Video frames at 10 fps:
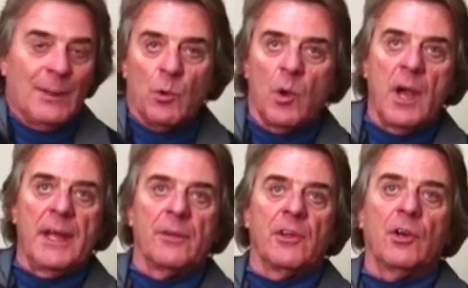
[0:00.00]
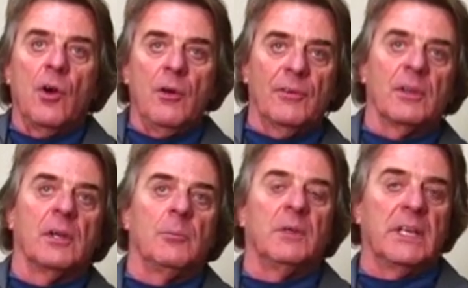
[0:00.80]
MOI of the golf
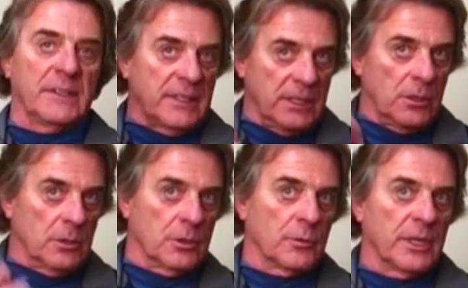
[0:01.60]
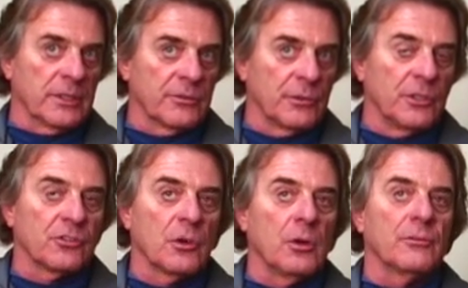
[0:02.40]
club, get that all correct for
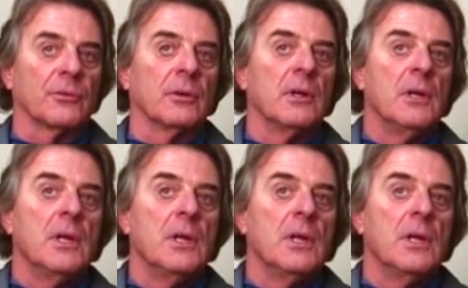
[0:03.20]
each golfer.